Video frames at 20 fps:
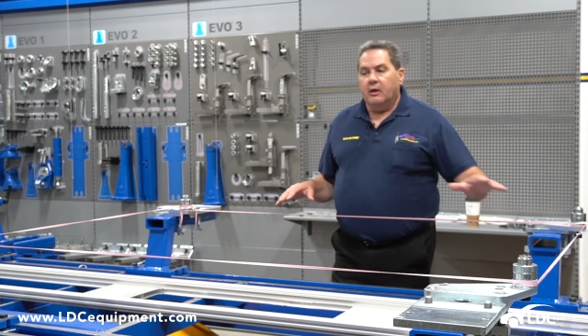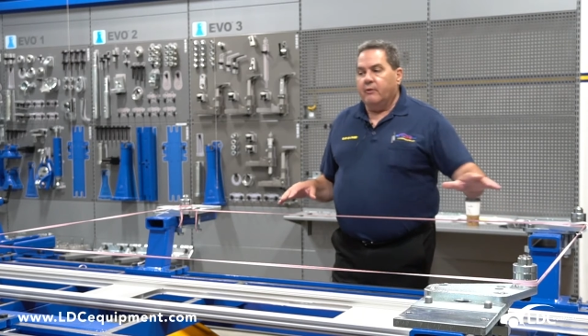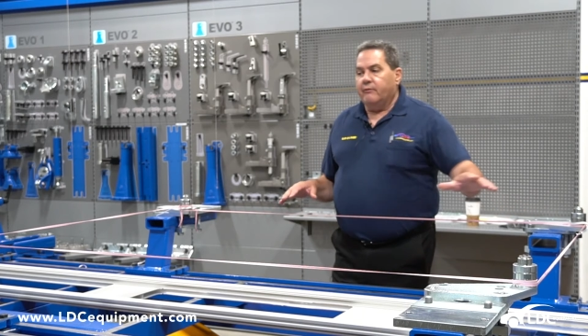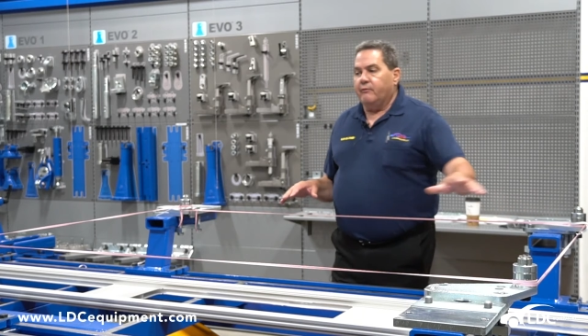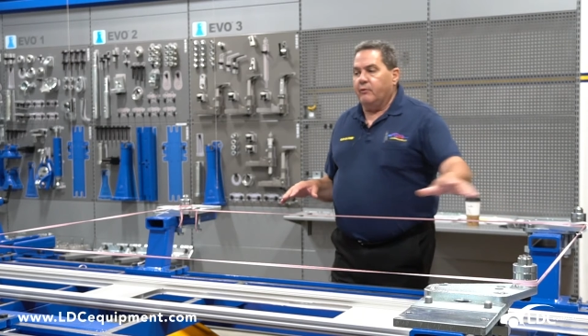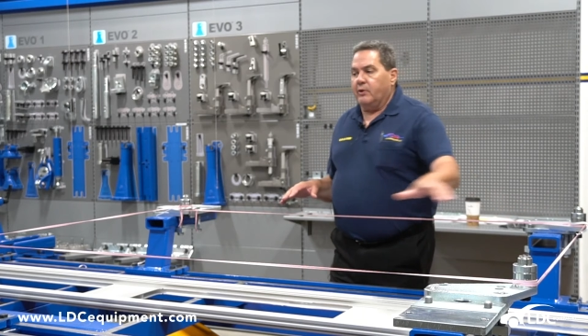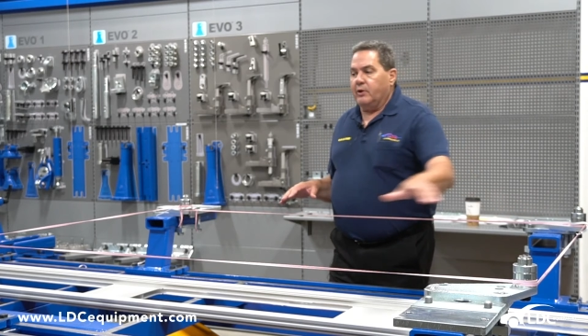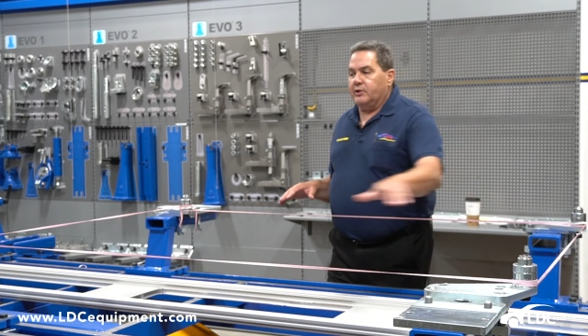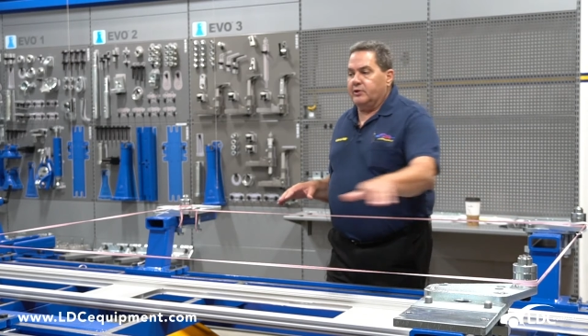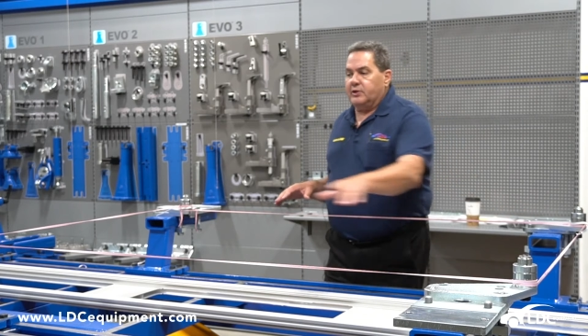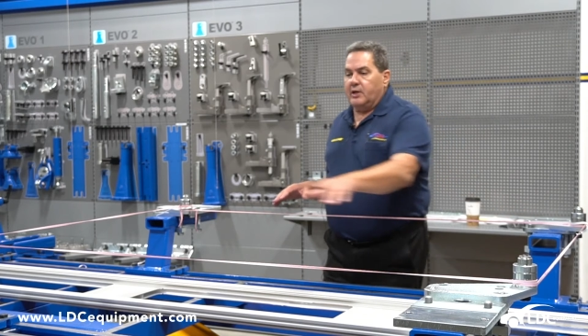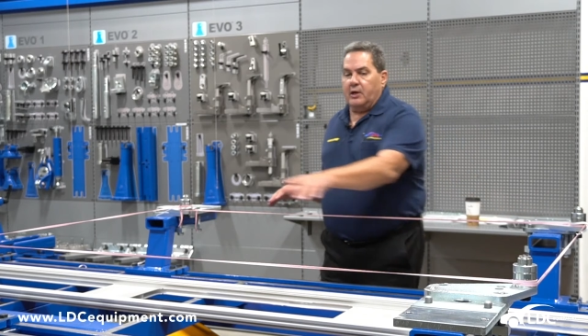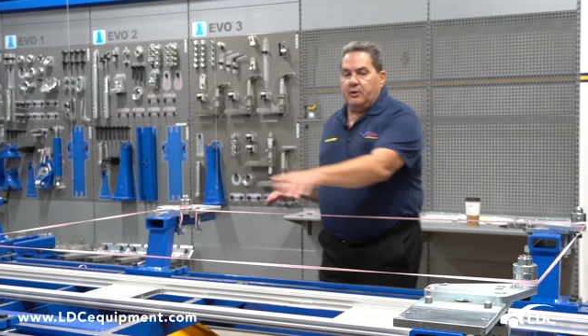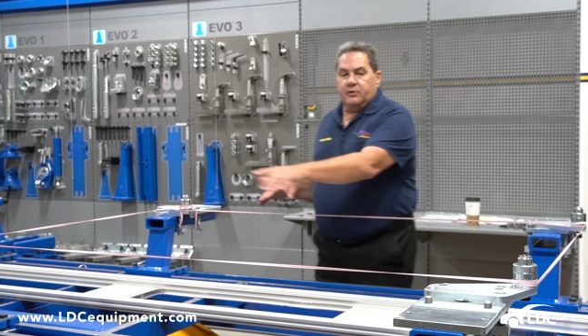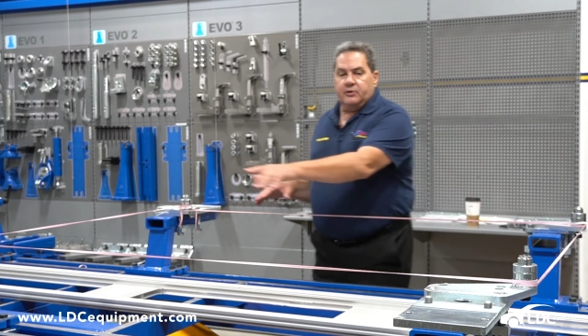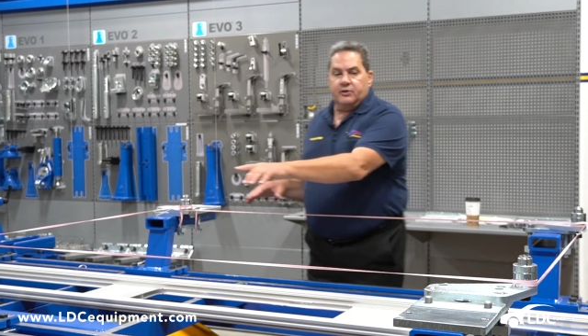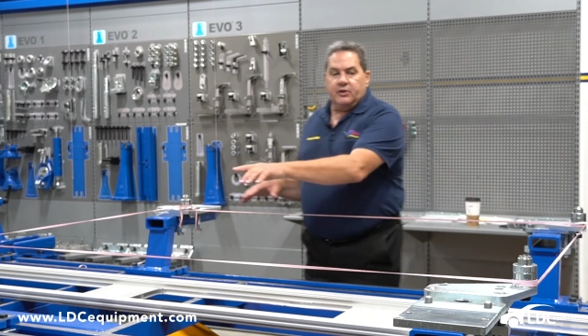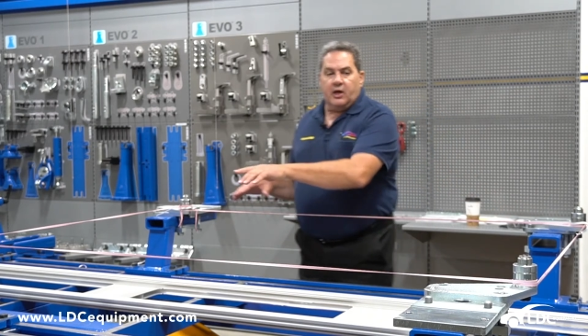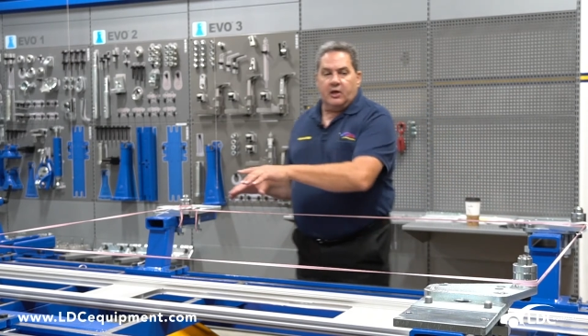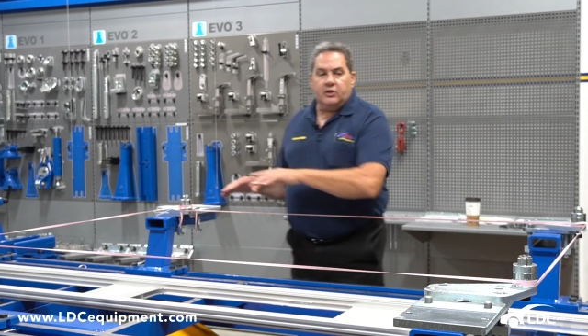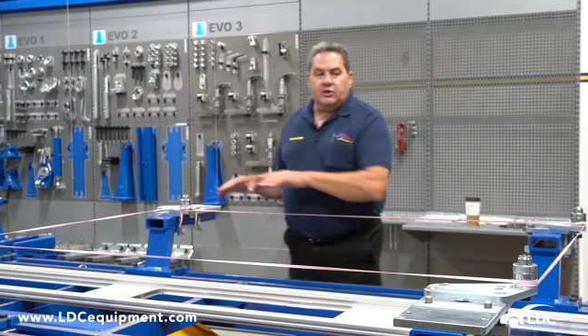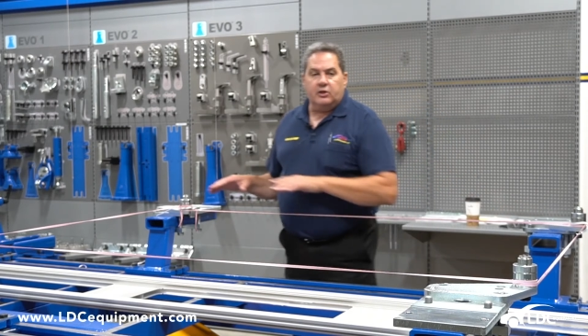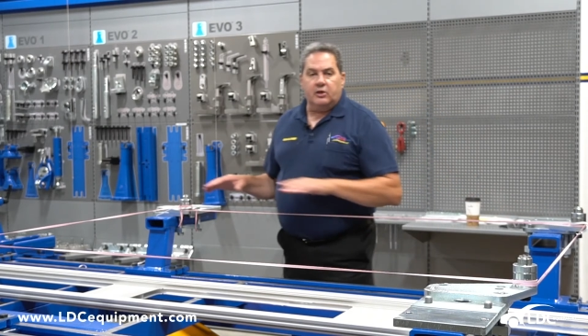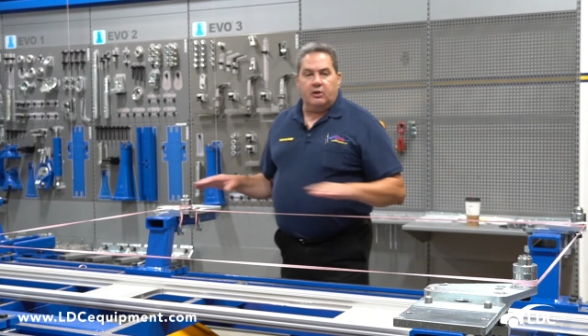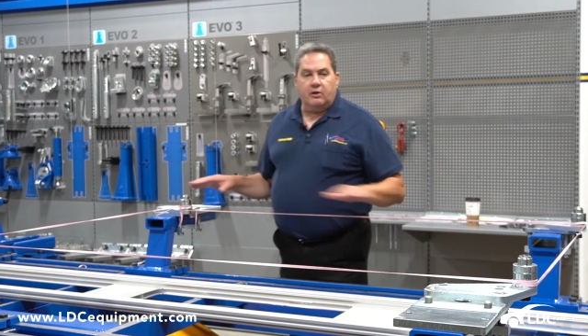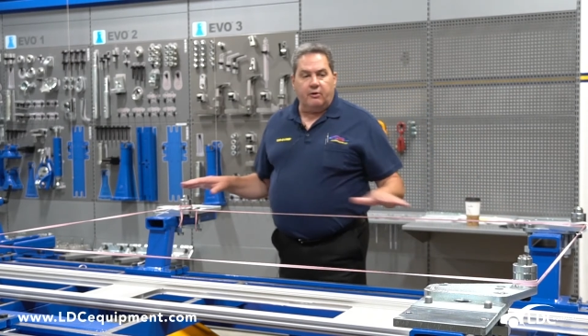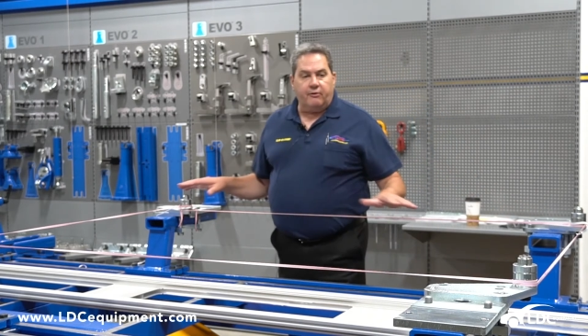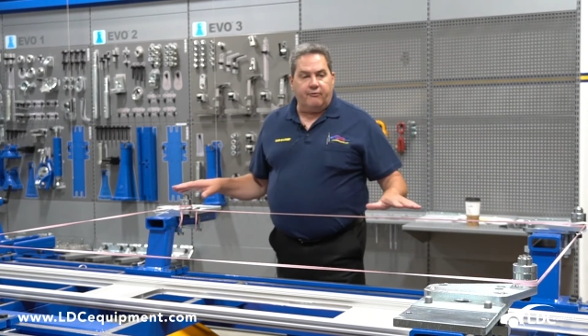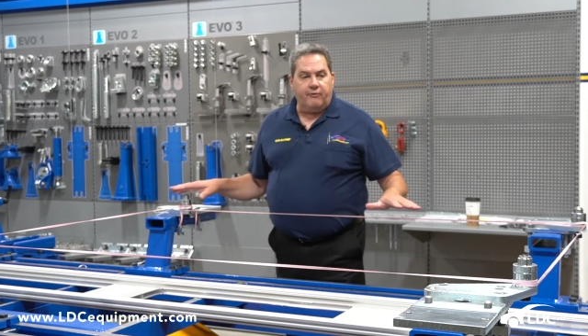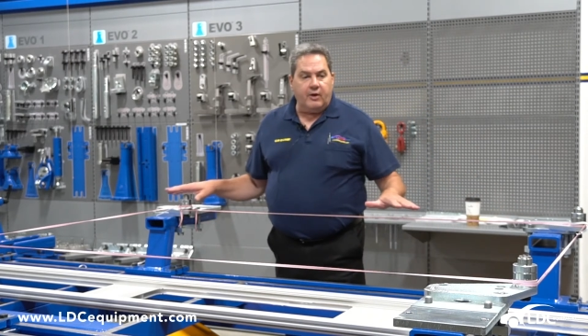for the center section
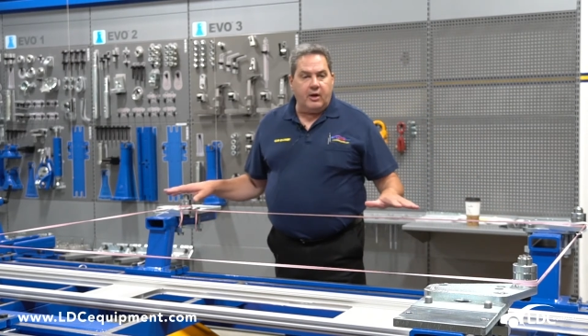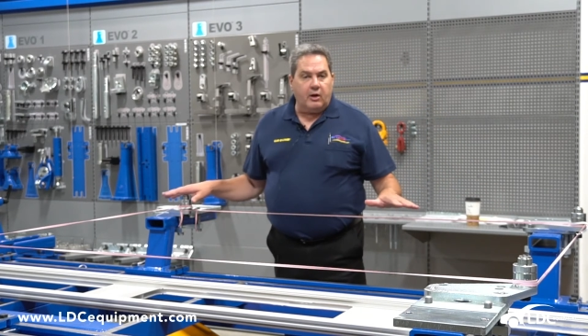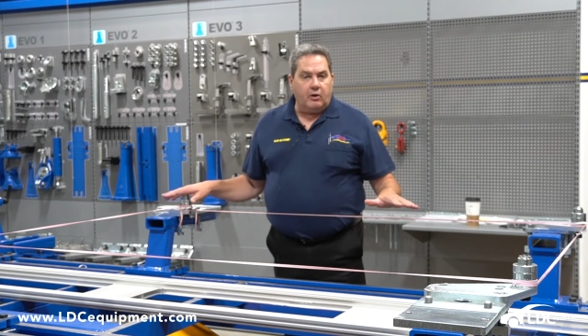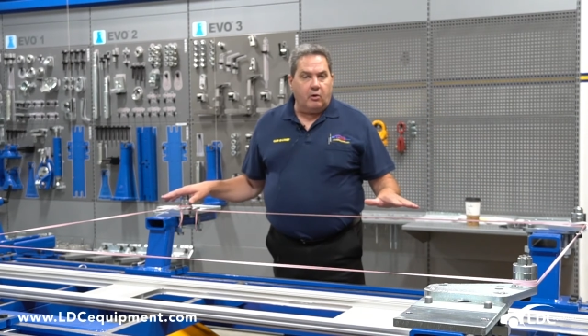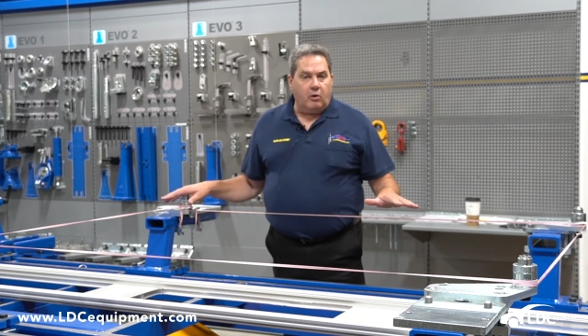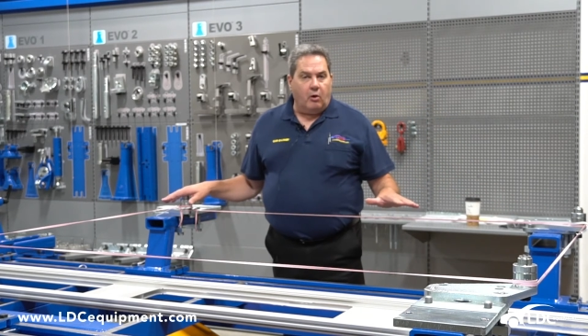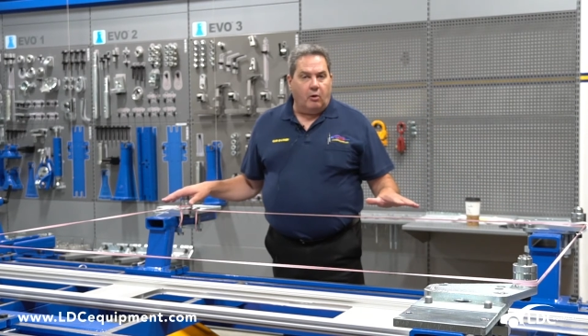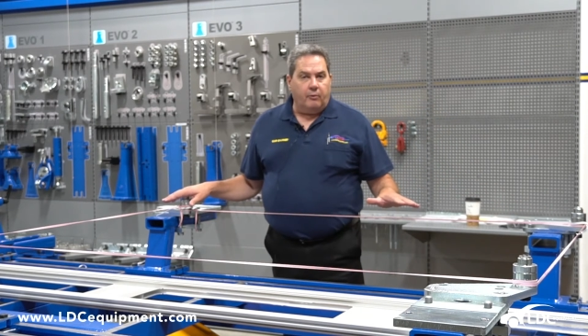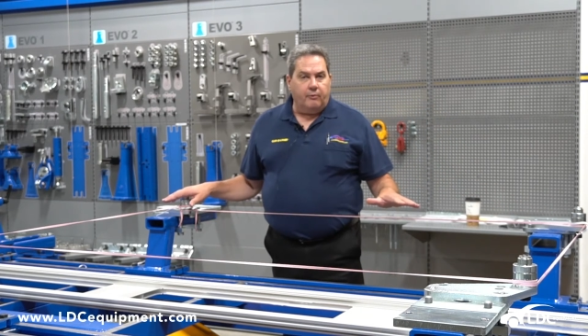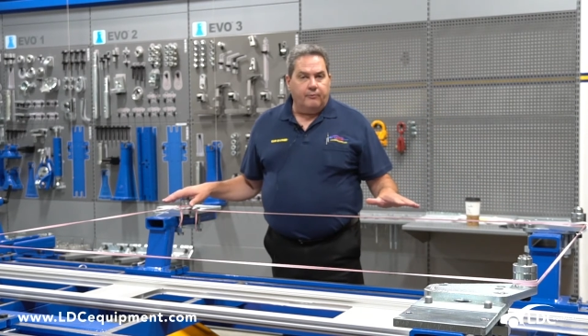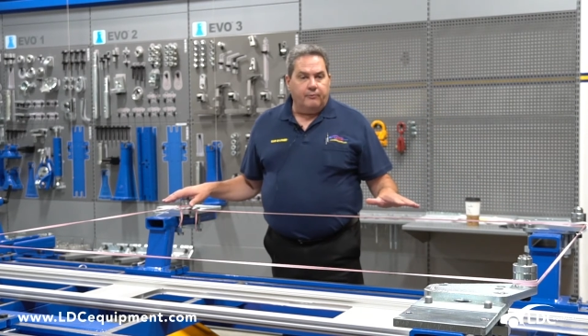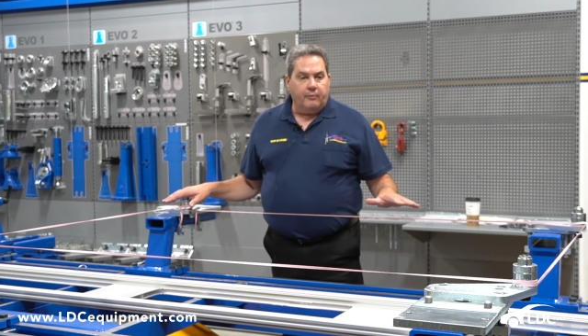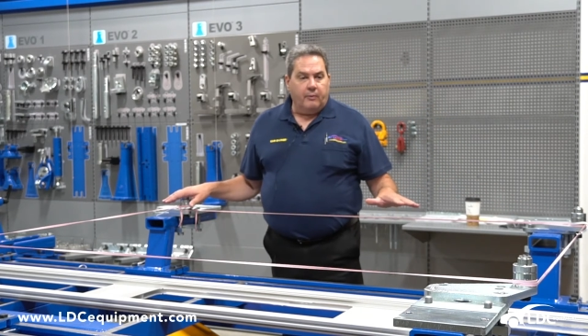of their vehicle